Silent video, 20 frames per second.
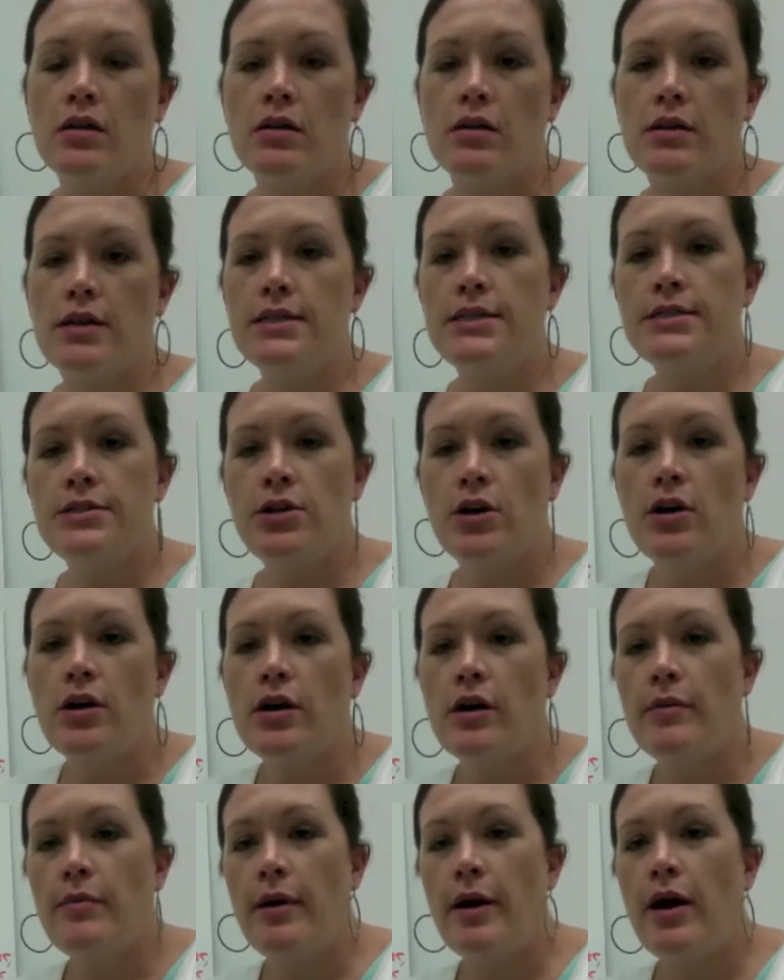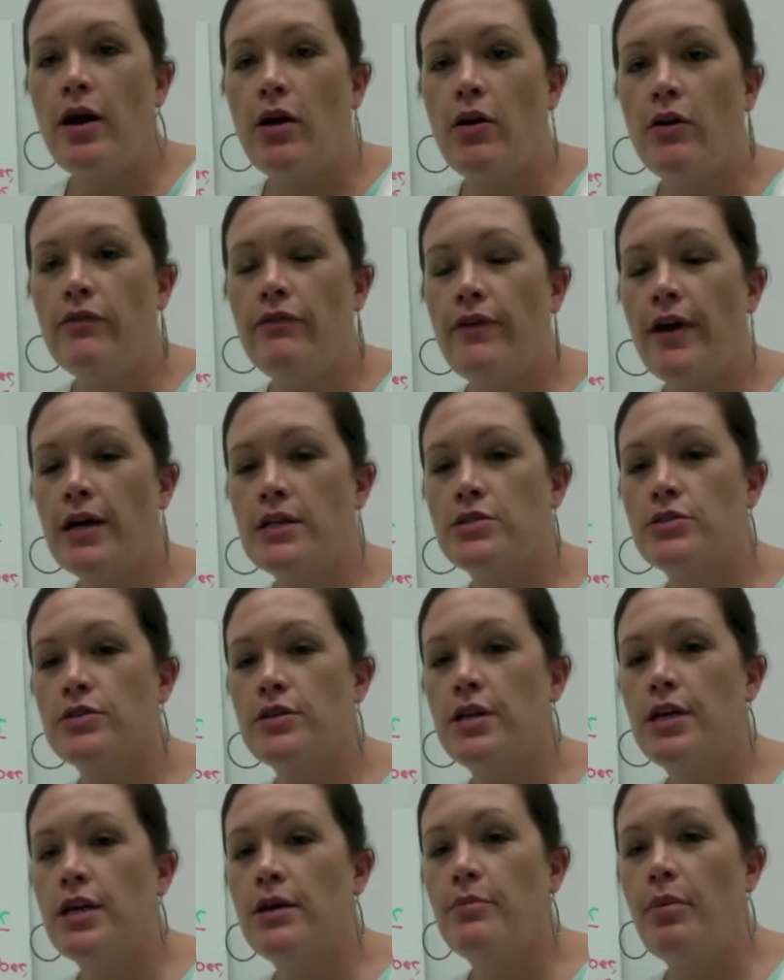Let's talk about
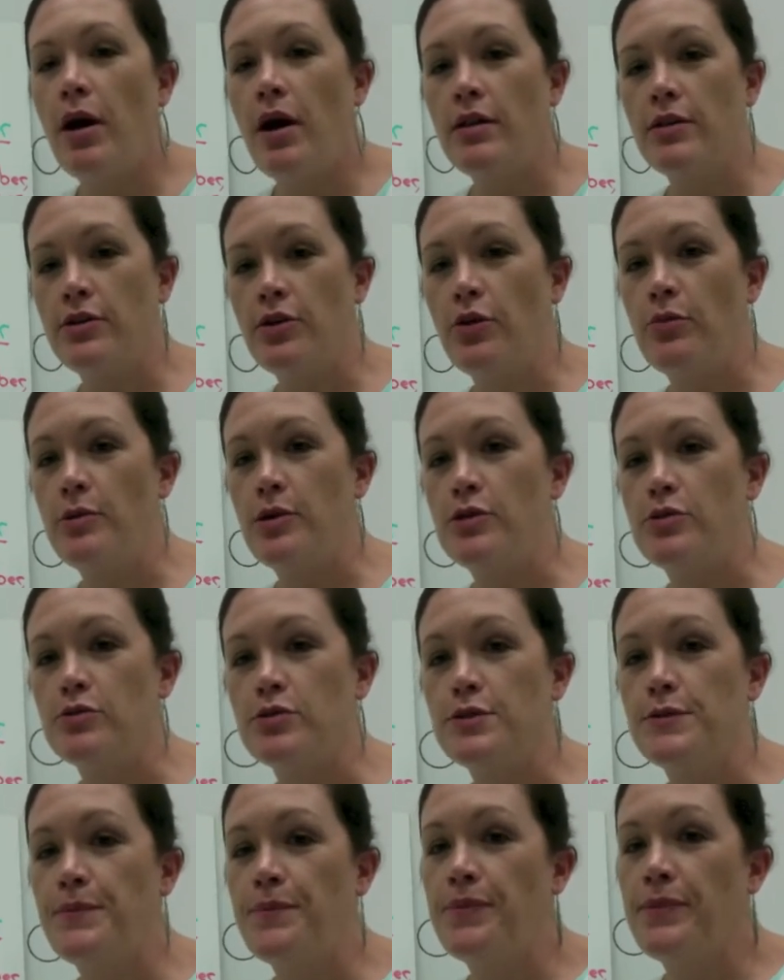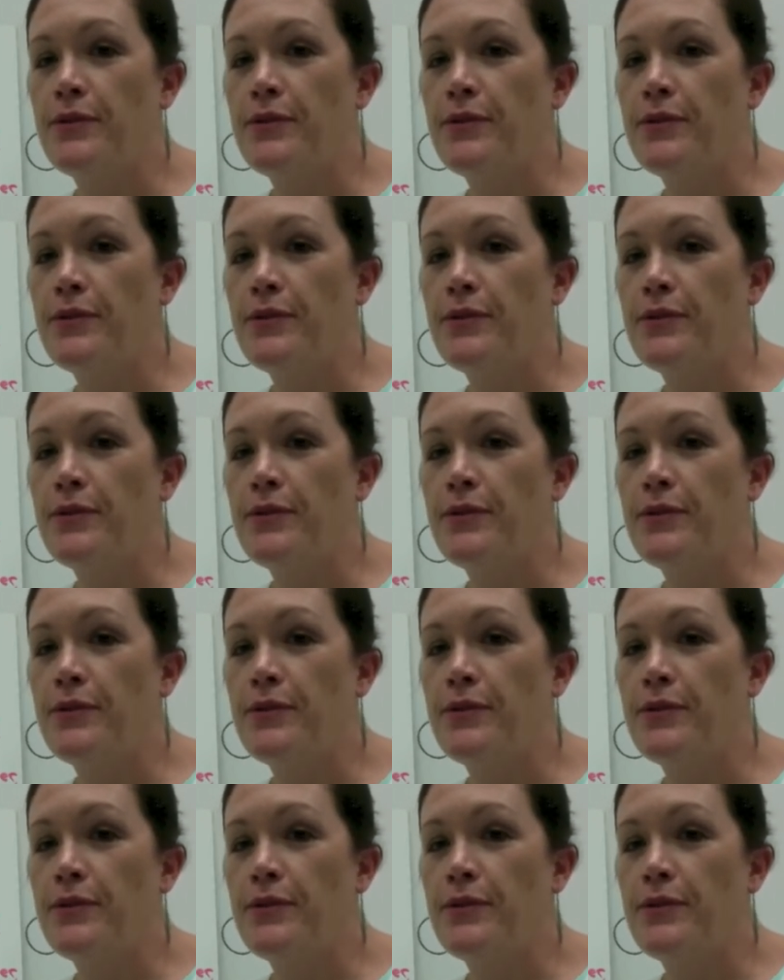factoring polynomials.